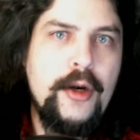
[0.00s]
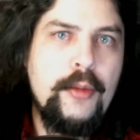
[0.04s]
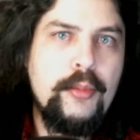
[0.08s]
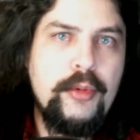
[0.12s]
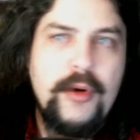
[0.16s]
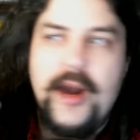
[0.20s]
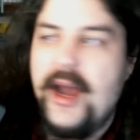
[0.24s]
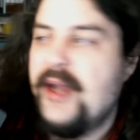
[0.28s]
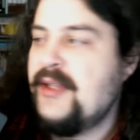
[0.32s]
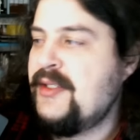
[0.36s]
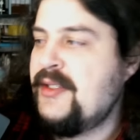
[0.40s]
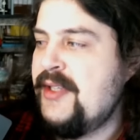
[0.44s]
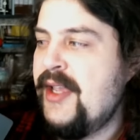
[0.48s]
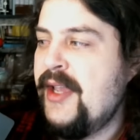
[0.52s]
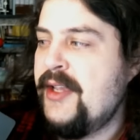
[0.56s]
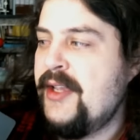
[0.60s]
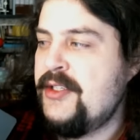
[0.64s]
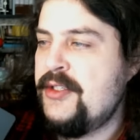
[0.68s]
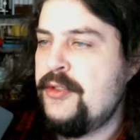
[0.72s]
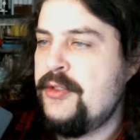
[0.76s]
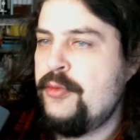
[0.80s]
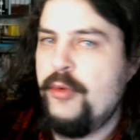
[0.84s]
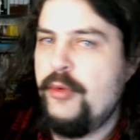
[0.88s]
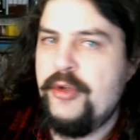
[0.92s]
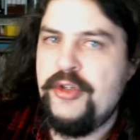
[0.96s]

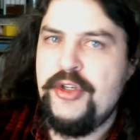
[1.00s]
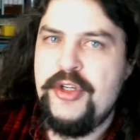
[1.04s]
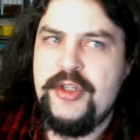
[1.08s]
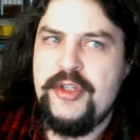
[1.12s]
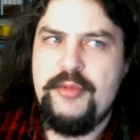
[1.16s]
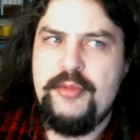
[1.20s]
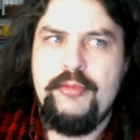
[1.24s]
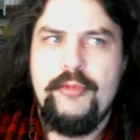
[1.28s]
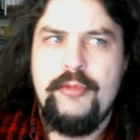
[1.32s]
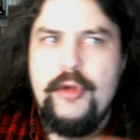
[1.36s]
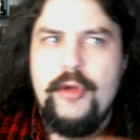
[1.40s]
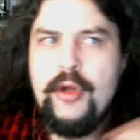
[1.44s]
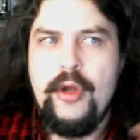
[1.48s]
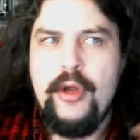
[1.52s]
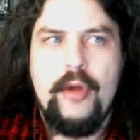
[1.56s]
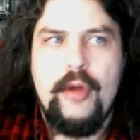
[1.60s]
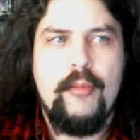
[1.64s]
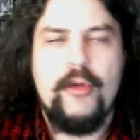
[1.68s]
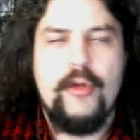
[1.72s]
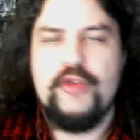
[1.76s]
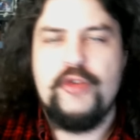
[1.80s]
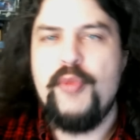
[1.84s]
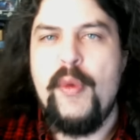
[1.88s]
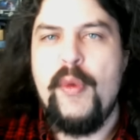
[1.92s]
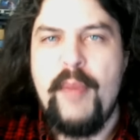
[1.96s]
process, which is
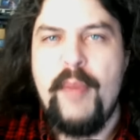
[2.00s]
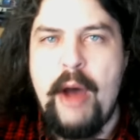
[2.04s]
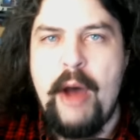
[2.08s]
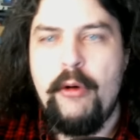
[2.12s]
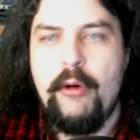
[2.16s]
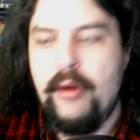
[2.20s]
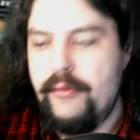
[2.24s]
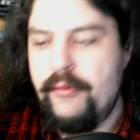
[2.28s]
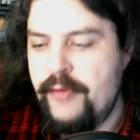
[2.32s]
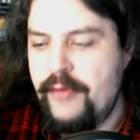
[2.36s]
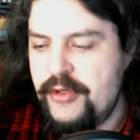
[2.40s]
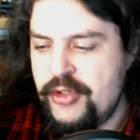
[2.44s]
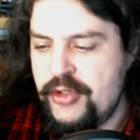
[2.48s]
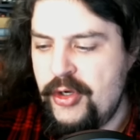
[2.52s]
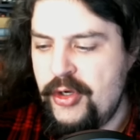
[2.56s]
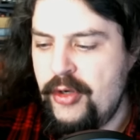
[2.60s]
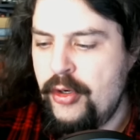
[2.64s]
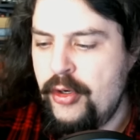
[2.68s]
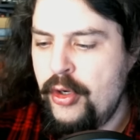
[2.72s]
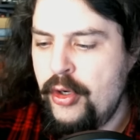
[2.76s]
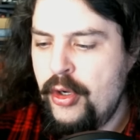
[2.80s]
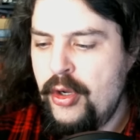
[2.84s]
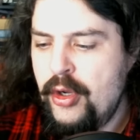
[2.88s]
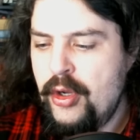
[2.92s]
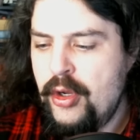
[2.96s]
much more power efficient,
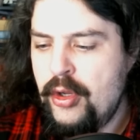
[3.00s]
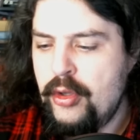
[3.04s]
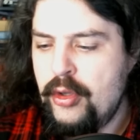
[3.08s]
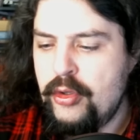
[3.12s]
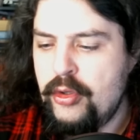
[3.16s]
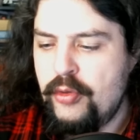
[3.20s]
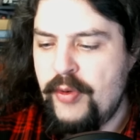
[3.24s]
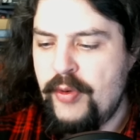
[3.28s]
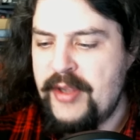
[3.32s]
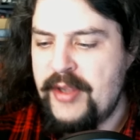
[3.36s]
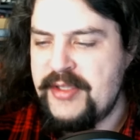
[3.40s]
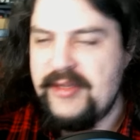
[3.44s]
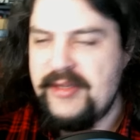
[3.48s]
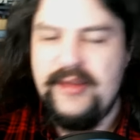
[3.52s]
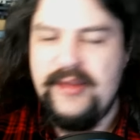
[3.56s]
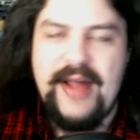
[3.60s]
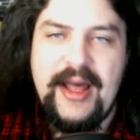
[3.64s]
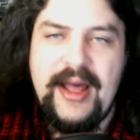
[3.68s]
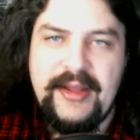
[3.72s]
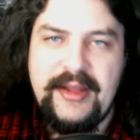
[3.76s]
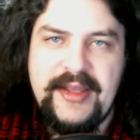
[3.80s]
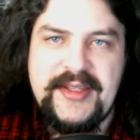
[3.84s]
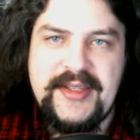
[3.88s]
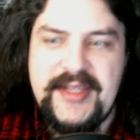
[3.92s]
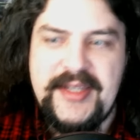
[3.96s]
creates a
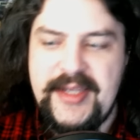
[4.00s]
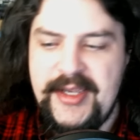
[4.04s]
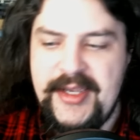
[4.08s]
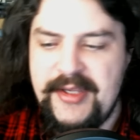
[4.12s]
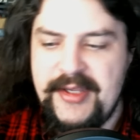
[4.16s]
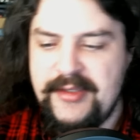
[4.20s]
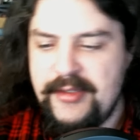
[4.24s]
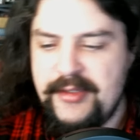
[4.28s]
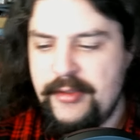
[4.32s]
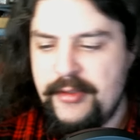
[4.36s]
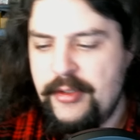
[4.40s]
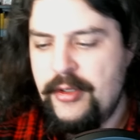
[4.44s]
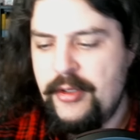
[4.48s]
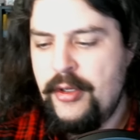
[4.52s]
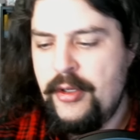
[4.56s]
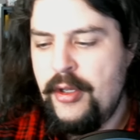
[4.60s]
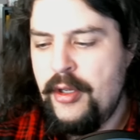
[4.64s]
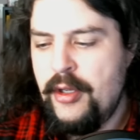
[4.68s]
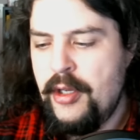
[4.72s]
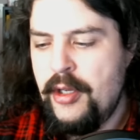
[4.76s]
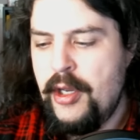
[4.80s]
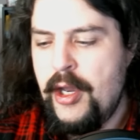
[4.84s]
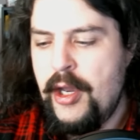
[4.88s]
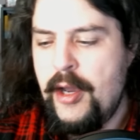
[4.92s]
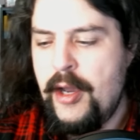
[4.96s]
lot less heat.
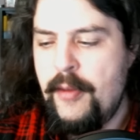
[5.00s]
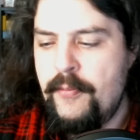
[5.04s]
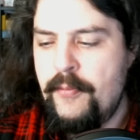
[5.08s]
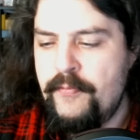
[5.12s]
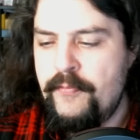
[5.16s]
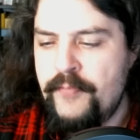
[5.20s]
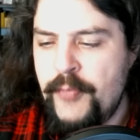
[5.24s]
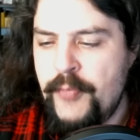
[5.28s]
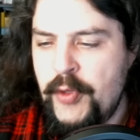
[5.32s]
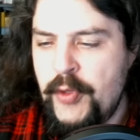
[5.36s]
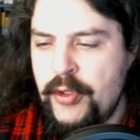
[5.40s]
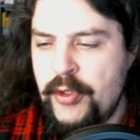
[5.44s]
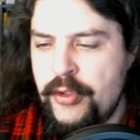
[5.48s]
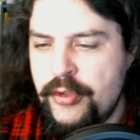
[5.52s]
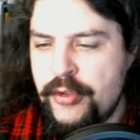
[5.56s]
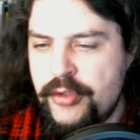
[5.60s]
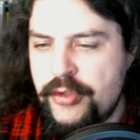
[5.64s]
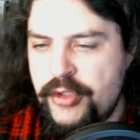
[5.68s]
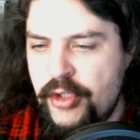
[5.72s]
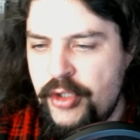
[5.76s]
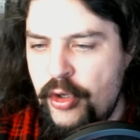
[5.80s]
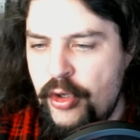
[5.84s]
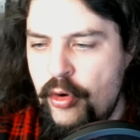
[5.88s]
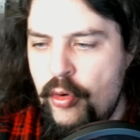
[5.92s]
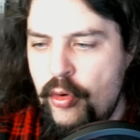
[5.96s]

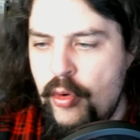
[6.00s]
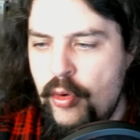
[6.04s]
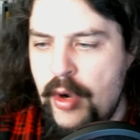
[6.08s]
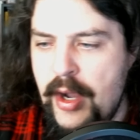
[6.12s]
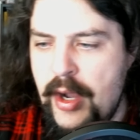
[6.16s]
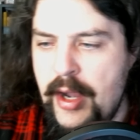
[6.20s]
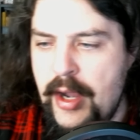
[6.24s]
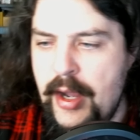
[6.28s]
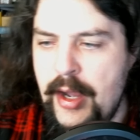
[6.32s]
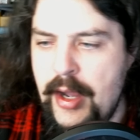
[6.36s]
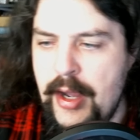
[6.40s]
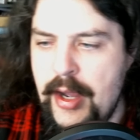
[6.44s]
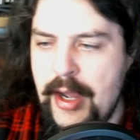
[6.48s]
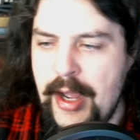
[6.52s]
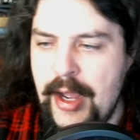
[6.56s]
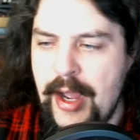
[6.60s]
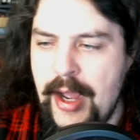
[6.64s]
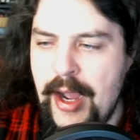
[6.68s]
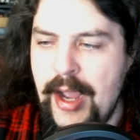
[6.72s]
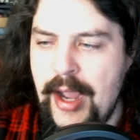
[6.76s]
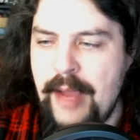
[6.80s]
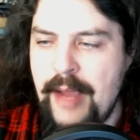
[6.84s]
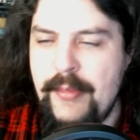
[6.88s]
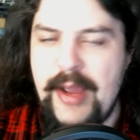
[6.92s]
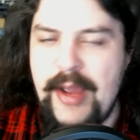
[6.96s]
So
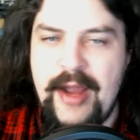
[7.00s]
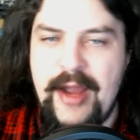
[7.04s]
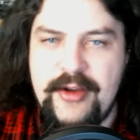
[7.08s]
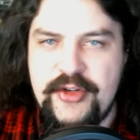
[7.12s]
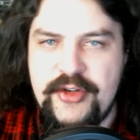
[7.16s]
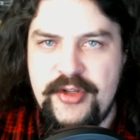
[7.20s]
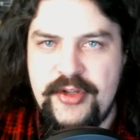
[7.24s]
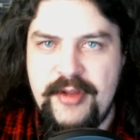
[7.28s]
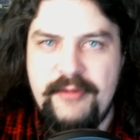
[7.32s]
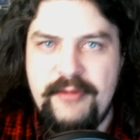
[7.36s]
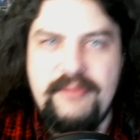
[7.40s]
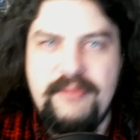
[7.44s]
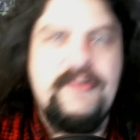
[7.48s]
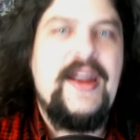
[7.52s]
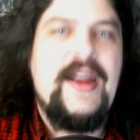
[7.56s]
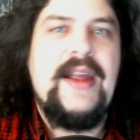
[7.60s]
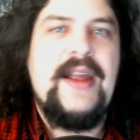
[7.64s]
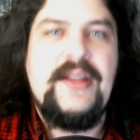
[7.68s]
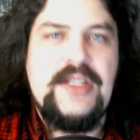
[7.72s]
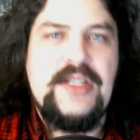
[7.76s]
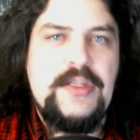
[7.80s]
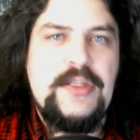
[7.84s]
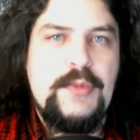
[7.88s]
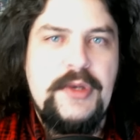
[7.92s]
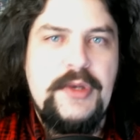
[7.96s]
I imagine the
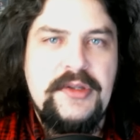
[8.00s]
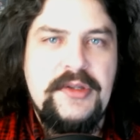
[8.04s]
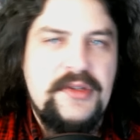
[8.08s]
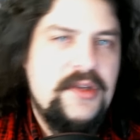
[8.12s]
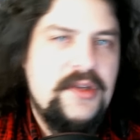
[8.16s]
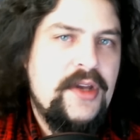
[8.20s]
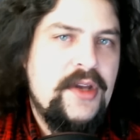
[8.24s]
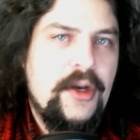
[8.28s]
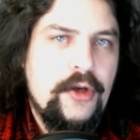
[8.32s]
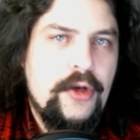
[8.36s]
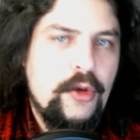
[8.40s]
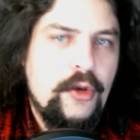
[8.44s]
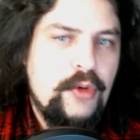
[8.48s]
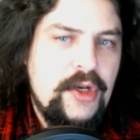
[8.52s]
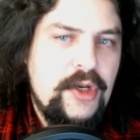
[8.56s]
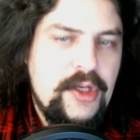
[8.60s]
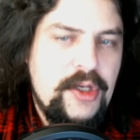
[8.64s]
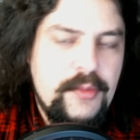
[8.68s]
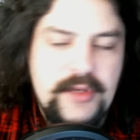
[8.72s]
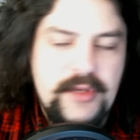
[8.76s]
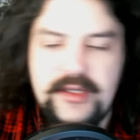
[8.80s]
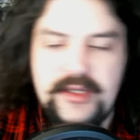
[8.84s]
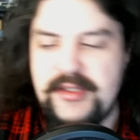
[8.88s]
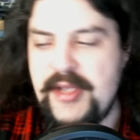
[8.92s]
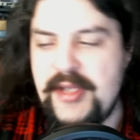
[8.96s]
fan speeds in here don't need to
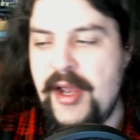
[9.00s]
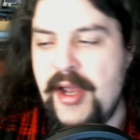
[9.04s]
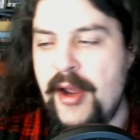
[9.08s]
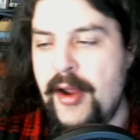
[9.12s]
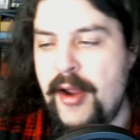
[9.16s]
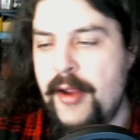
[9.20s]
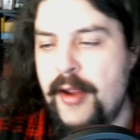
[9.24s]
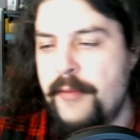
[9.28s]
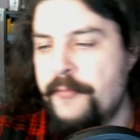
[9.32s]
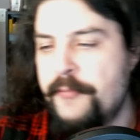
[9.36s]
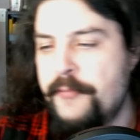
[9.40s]
be as high.